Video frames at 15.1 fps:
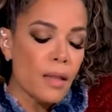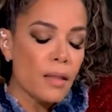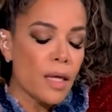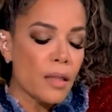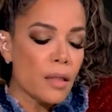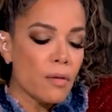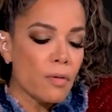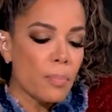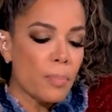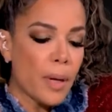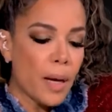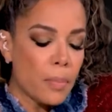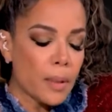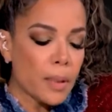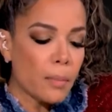that the
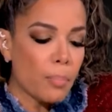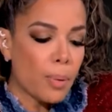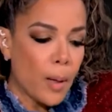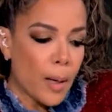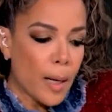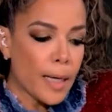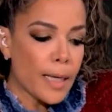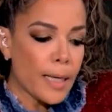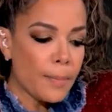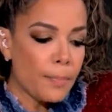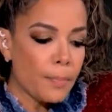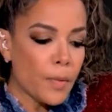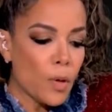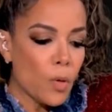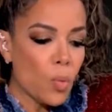Republican Party
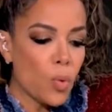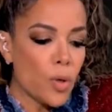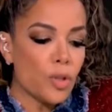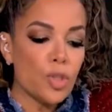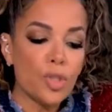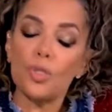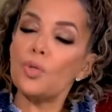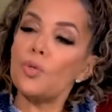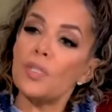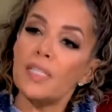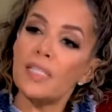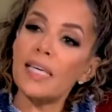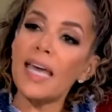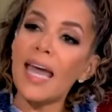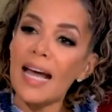would choose
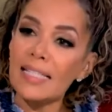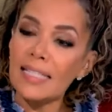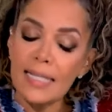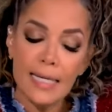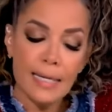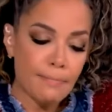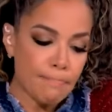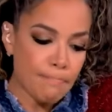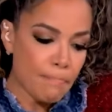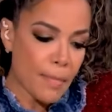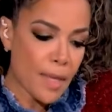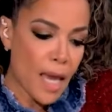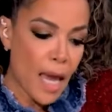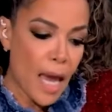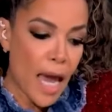as a candidate
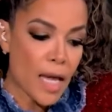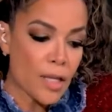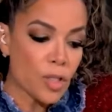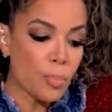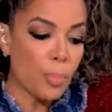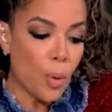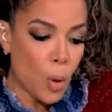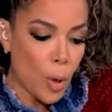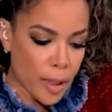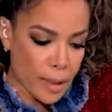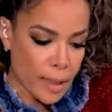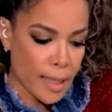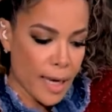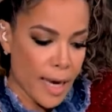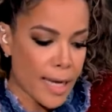and support
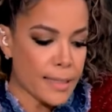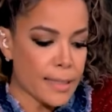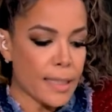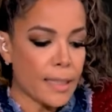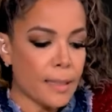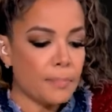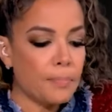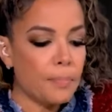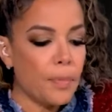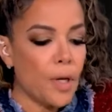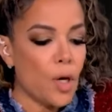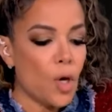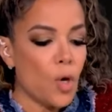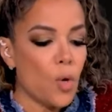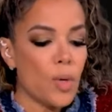a candidate
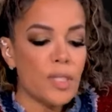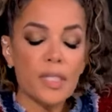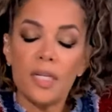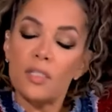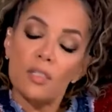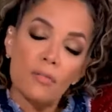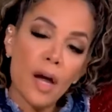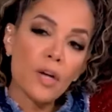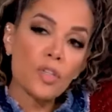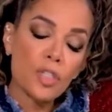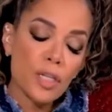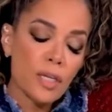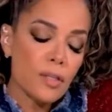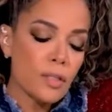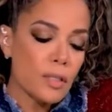who is an
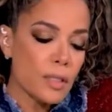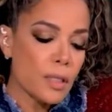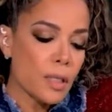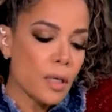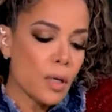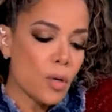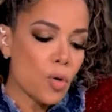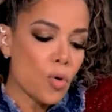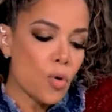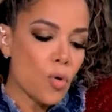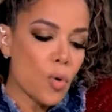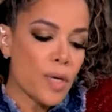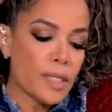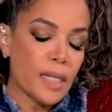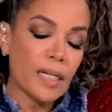insurrectionist,
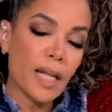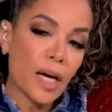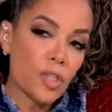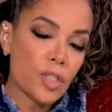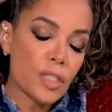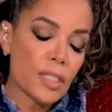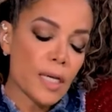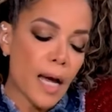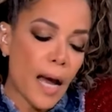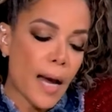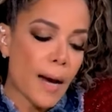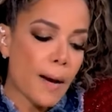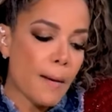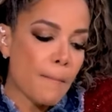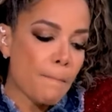who is an election
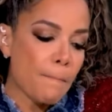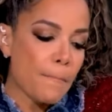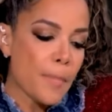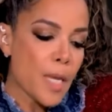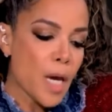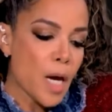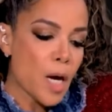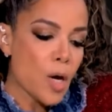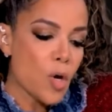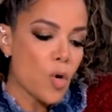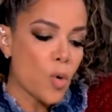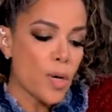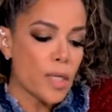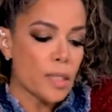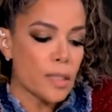denier,
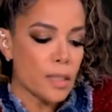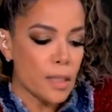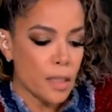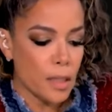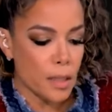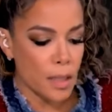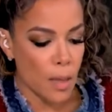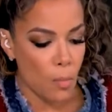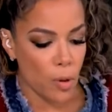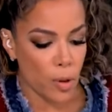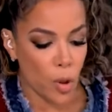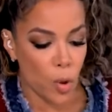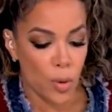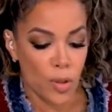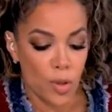who is someone
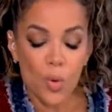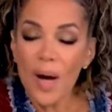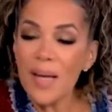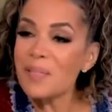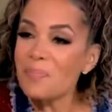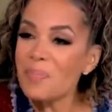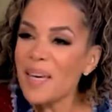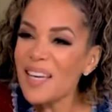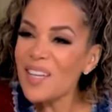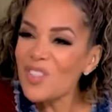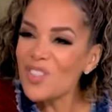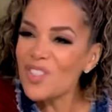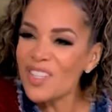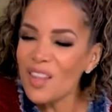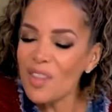who is twice impeached, a